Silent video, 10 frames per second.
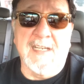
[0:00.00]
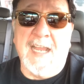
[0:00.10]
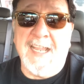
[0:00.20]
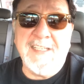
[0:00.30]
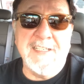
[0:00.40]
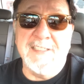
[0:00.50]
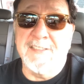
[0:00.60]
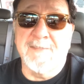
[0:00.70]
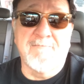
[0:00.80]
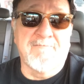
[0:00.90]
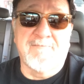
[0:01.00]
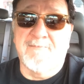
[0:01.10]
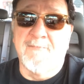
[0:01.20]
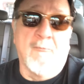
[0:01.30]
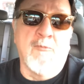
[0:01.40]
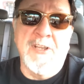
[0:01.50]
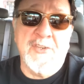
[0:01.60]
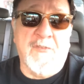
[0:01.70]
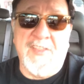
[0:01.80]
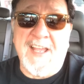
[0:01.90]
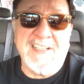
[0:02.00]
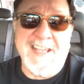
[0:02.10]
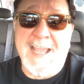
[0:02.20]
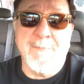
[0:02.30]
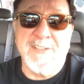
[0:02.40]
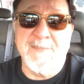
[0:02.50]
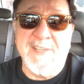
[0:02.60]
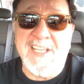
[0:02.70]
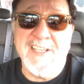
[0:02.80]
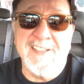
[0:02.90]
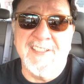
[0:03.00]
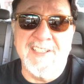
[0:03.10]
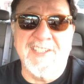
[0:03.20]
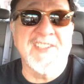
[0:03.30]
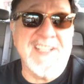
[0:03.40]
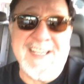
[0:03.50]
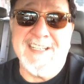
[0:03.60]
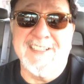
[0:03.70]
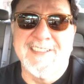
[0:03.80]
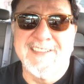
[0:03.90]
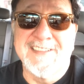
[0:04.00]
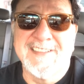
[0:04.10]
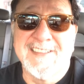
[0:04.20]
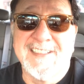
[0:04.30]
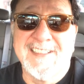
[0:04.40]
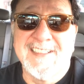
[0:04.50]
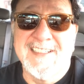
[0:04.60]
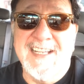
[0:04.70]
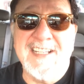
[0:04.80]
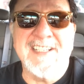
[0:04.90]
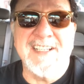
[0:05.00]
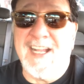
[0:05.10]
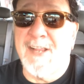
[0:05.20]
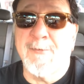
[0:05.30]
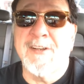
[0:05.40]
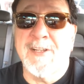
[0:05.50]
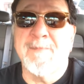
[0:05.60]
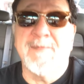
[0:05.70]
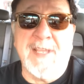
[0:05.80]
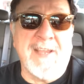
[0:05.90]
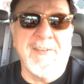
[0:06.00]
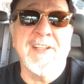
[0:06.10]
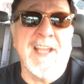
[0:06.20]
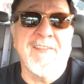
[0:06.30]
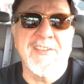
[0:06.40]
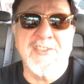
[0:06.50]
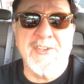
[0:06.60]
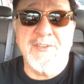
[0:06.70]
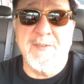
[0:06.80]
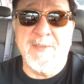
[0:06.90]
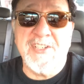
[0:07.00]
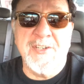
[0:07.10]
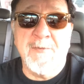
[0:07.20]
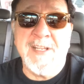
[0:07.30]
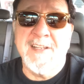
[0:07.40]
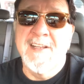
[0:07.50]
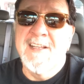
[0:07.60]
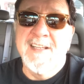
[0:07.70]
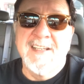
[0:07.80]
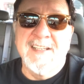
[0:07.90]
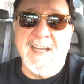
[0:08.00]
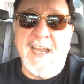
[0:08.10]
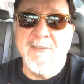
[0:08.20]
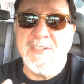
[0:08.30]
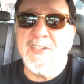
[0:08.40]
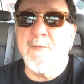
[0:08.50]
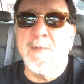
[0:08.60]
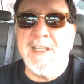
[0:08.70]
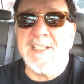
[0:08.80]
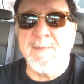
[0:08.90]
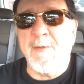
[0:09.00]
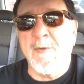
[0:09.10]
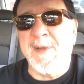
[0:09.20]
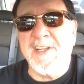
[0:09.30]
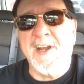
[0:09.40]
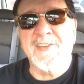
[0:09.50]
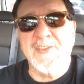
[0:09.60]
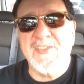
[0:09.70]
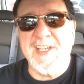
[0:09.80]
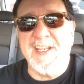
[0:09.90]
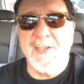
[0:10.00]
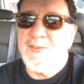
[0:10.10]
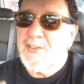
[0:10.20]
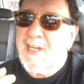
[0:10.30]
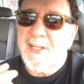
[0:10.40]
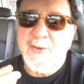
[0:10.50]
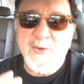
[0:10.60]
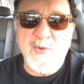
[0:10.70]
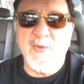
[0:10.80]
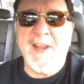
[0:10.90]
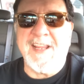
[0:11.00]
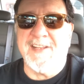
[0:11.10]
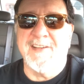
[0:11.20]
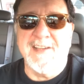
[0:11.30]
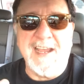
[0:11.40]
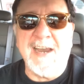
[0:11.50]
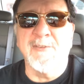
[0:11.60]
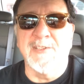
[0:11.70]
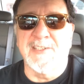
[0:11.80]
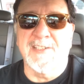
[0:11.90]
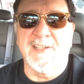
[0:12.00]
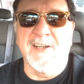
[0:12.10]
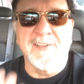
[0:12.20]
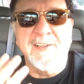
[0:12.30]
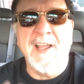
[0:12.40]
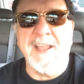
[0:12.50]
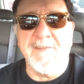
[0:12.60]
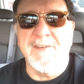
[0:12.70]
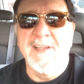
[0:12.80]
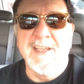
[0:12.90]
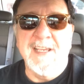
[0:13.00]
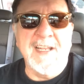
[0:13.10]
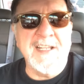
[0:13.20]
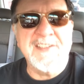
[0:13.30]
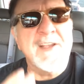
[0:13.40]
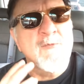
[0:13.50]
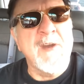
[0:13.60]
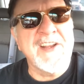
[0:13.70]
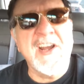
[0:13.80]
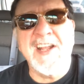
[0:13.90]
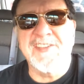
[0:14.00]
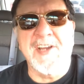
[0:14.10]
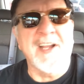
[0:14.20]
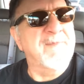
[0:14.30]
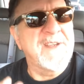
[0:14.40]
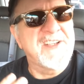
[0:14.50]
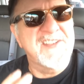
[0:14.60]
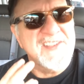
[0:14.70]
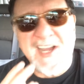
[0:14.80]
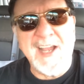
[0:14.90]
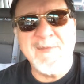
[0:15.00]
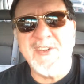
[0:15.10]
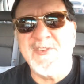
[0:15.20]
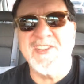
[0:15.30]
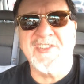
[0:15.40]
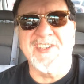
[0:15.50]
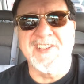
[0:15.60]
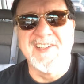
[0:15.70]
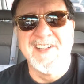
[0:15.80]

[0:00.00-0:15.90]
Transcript: I didn't wish for that to happen to me. It just did. And I wound up having to have the surgery. But you know what? I was so blessed by what my doctor said. He goes, you got a great outlook on life. And I said, why not, doc? Because I'm a Christian